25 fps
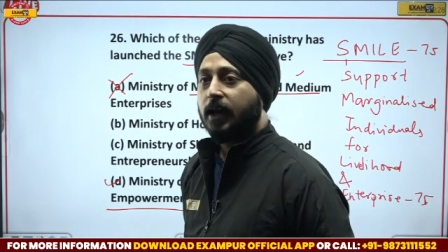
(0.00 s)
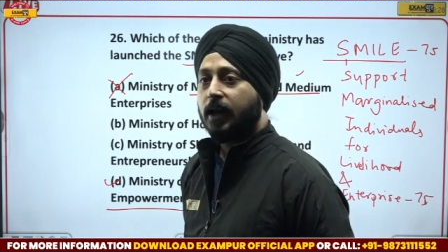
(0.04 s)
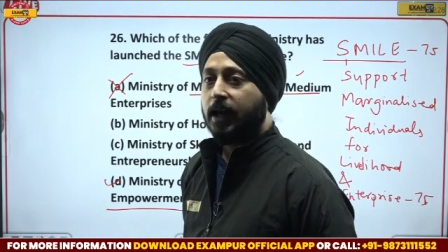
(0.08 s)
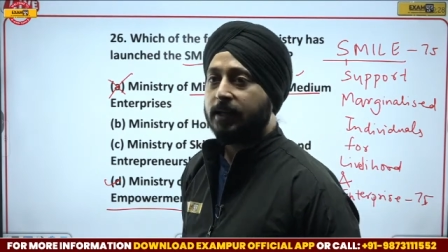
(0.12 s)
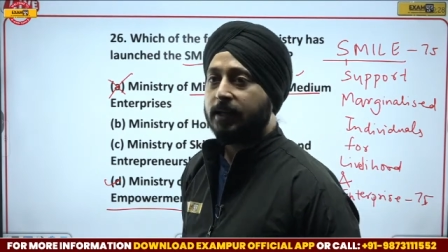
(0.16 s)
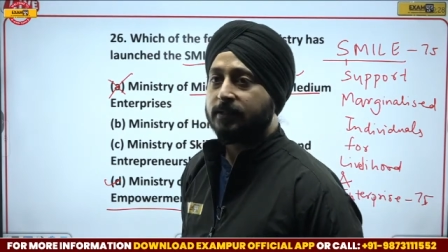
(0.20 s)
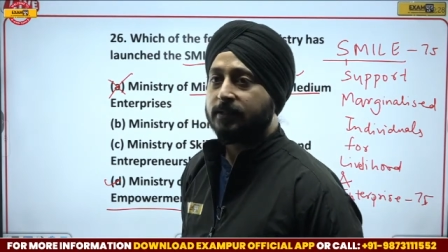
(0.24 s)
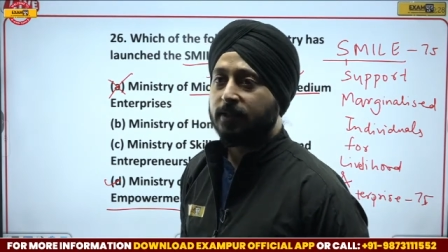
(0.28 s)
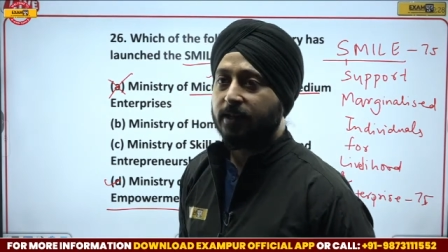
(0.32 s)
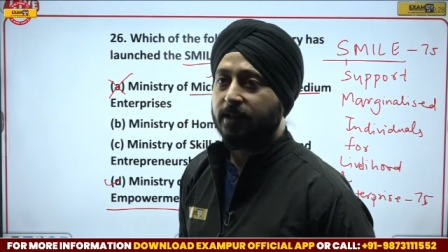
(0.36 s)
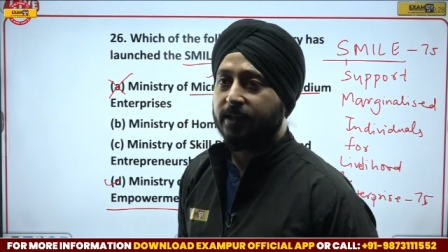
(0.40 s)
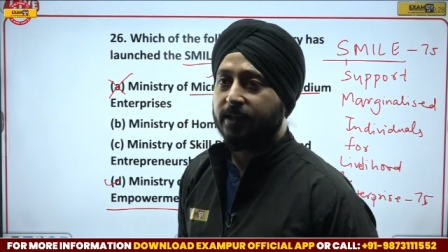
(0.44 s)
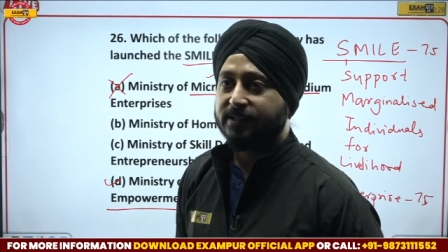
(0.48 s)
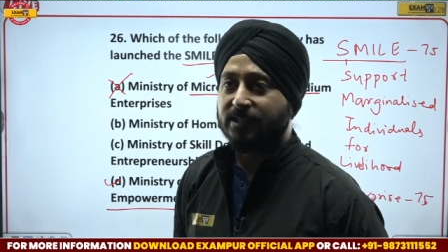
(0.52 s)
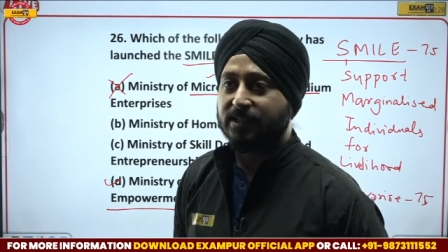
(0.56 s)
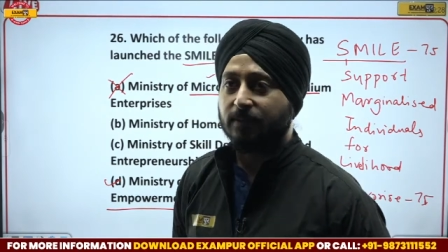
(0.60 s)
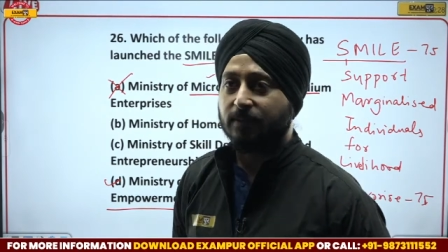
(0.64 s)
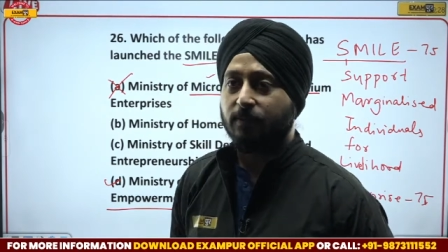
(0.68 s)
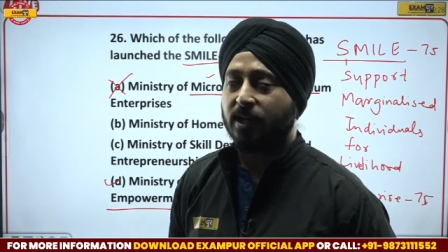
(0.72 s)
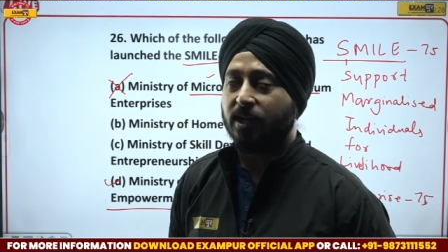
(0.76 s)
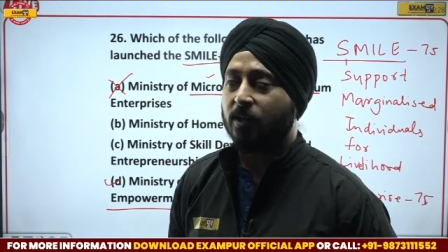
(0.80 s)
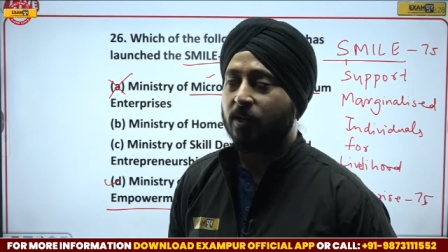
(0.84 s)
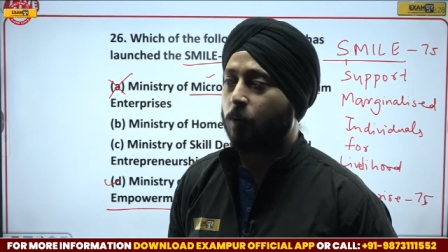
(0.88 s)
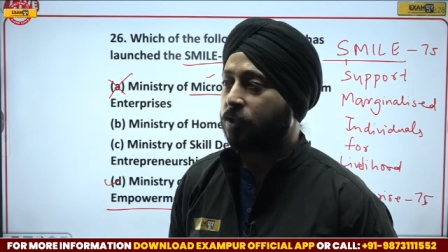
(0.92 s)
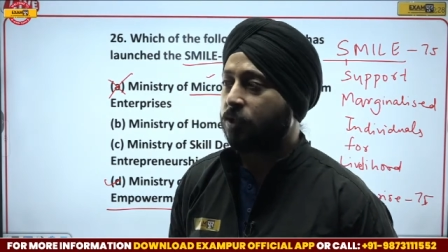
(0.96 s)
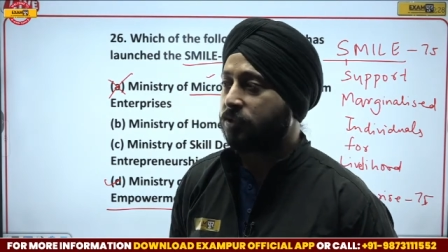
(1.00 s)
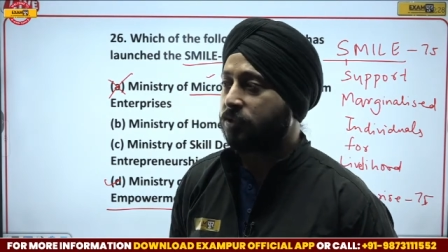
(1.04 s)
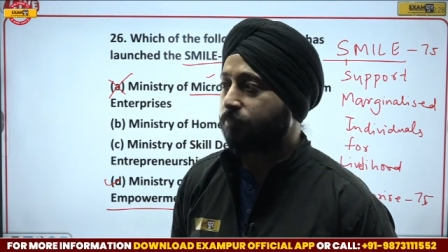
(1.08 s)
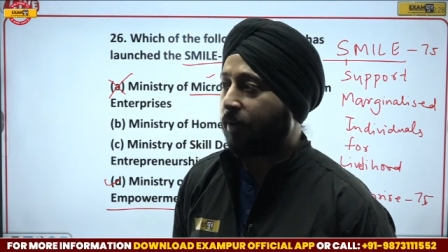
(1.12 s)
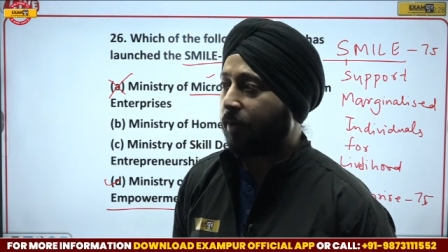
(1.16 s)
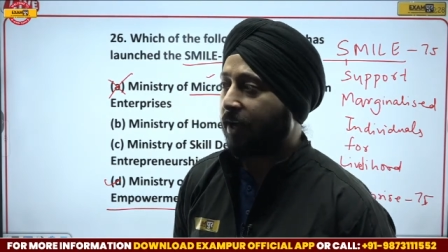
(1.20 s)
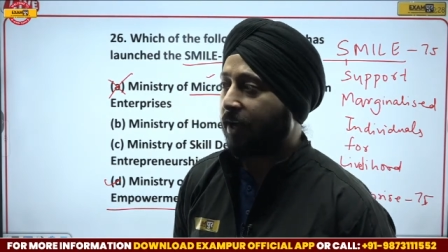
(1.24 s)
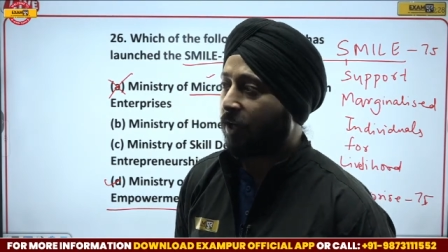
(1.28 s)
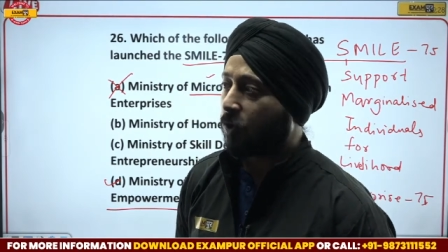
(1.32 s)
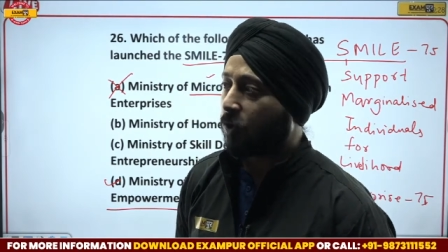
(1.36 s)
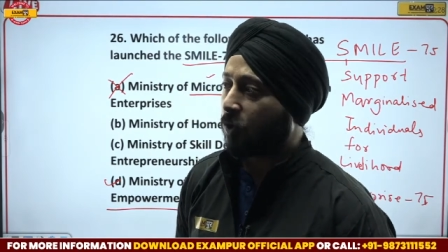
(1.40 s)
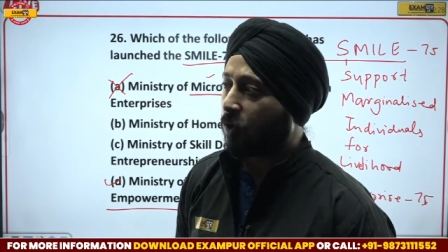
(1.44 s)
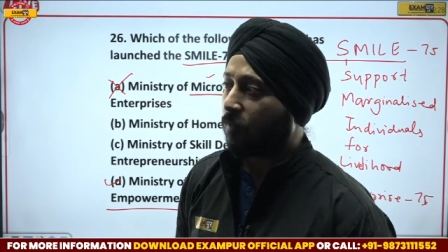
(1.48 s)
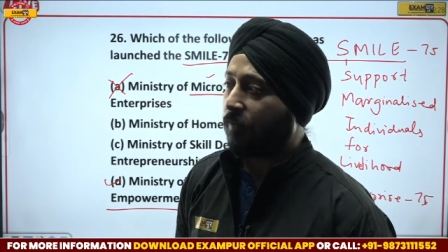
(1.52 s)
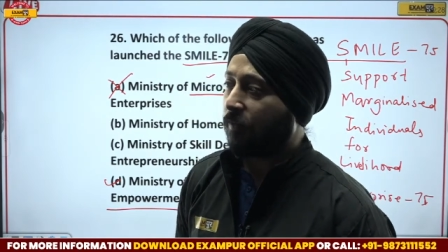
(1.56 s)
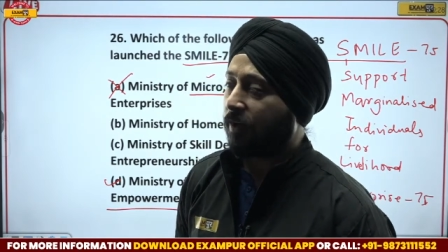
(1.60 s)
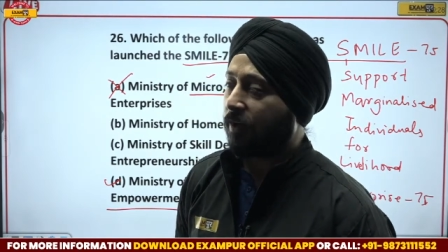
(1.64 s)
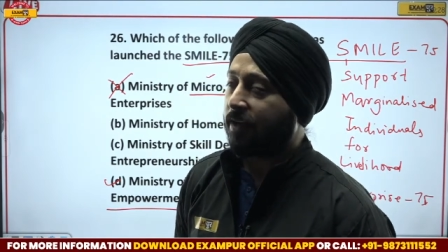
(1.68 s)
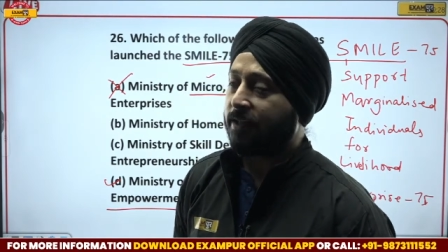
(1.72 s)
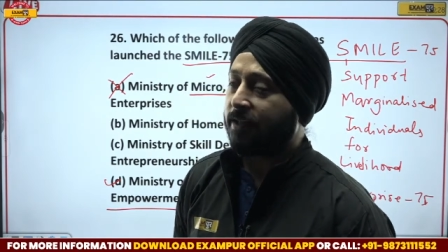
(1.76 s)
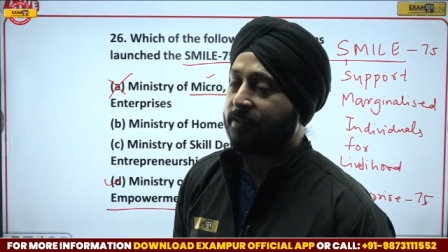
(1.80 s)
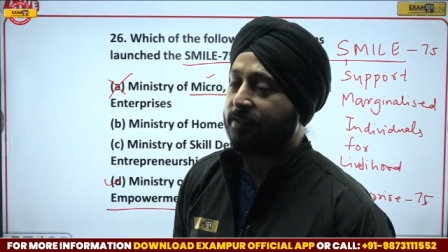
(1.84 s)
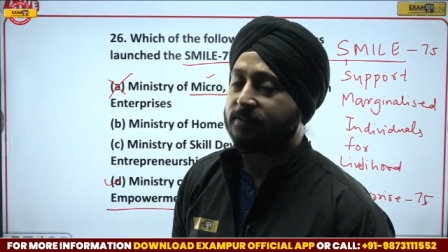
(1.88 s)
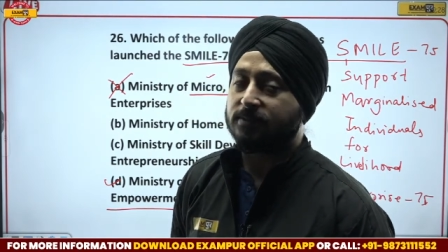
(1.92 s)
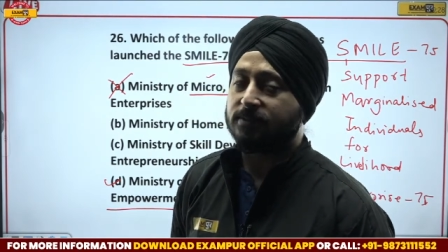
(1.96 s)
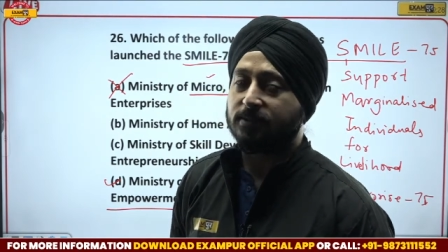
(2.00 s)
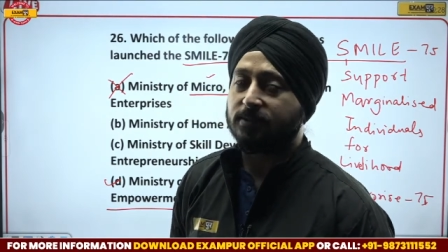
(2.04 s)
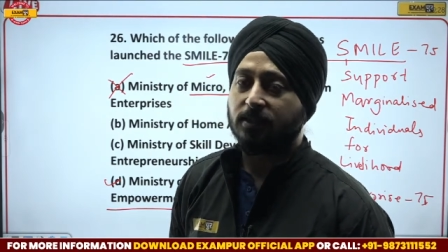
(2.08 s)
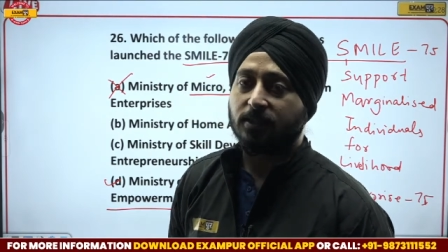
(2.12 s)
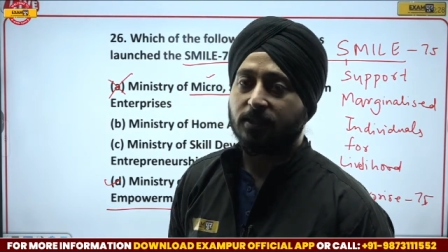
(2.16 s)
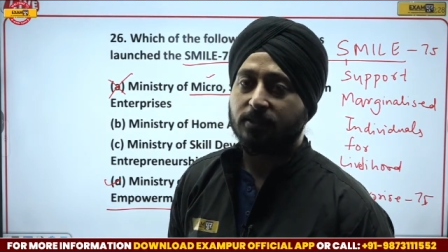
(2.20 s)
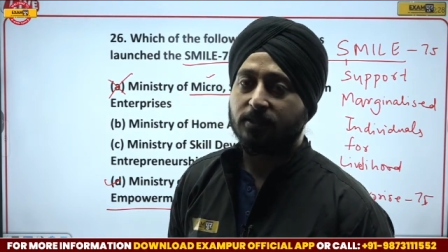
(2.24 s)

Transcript: and the discipline was microfinance.